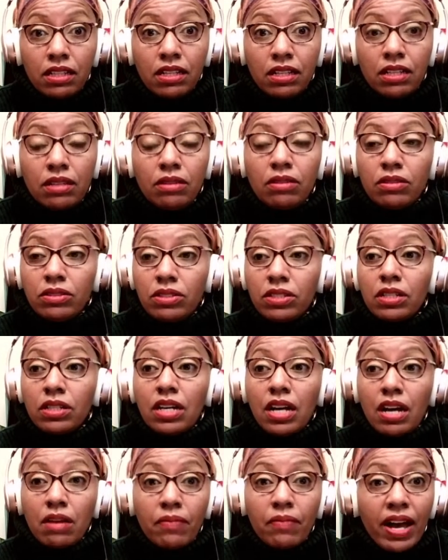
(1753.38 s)
to
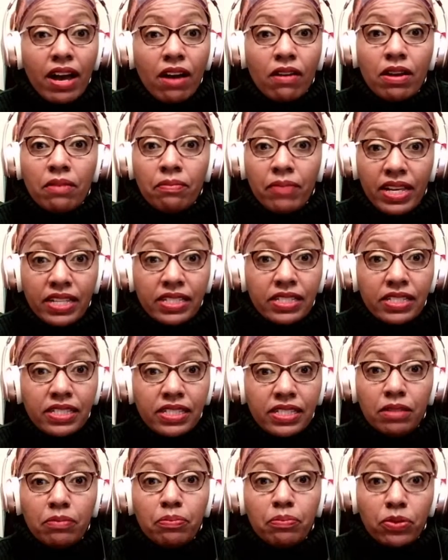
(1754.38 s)
come out and
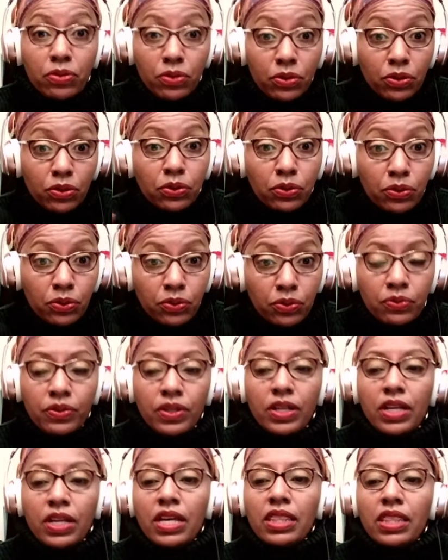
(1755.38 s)
basically prove
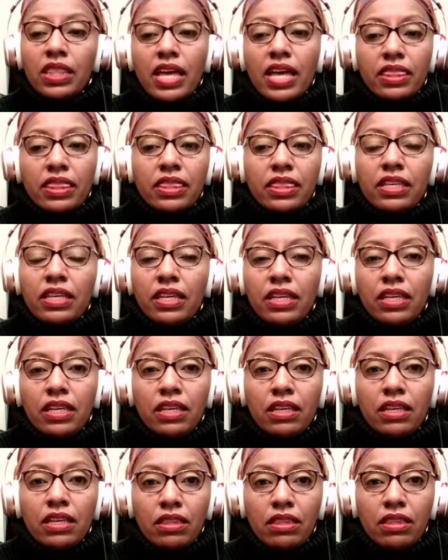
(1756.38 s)
that
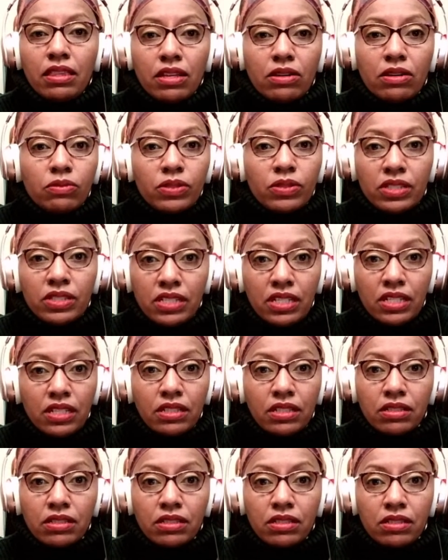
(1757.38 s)
there was
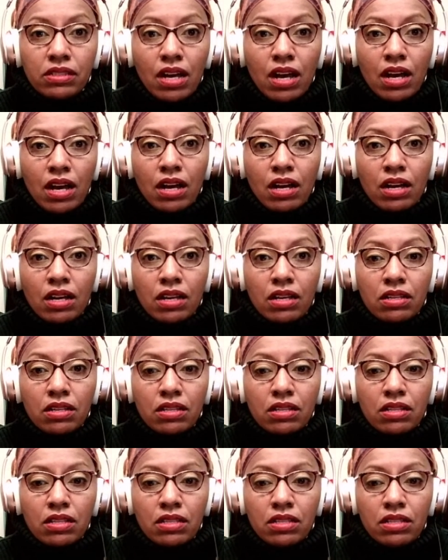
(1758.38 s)
these
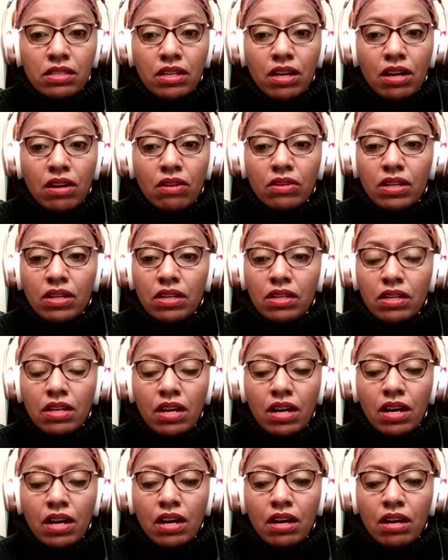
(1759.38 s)

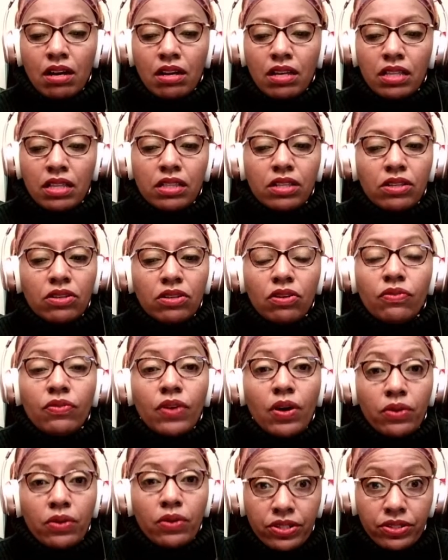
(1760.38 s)
illegal
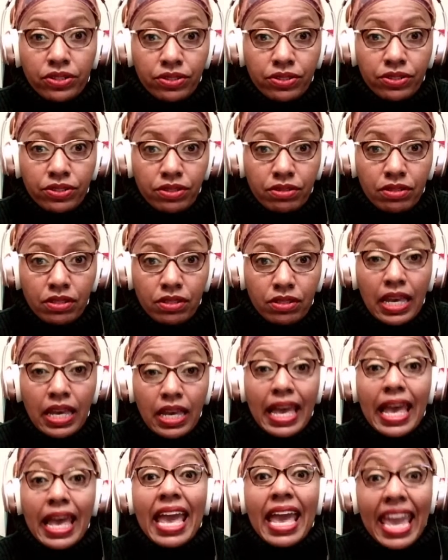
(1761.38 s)
voters.
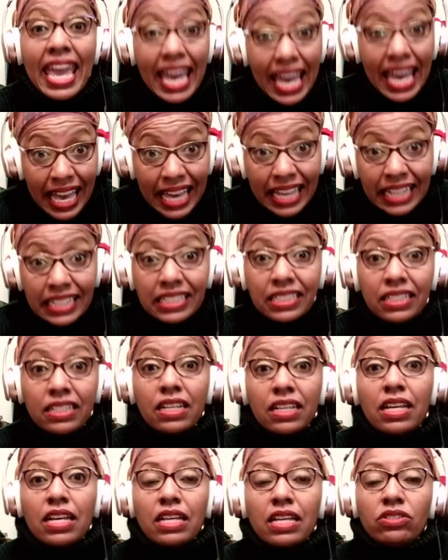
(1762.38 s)
And
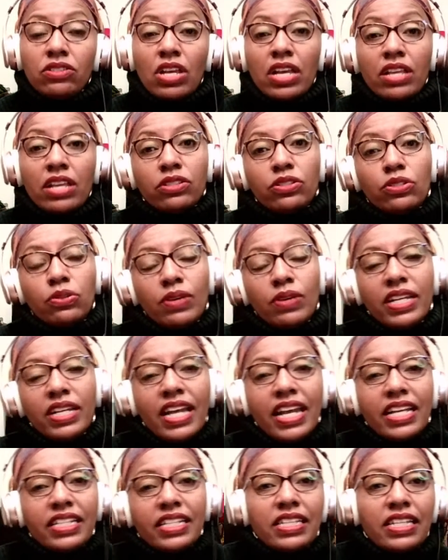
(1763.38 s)
in the
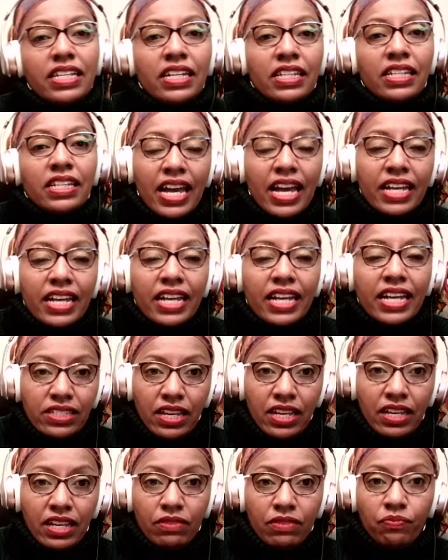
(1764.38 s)
2018
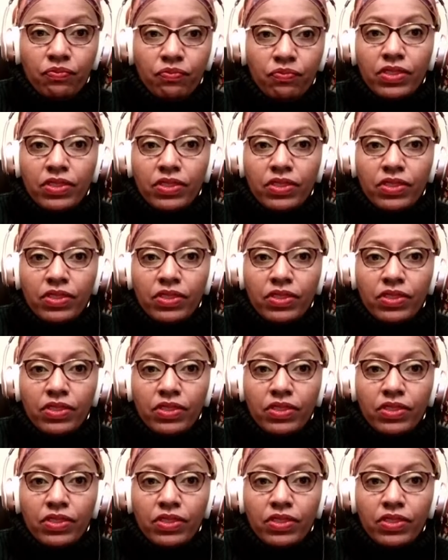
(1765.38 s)
election,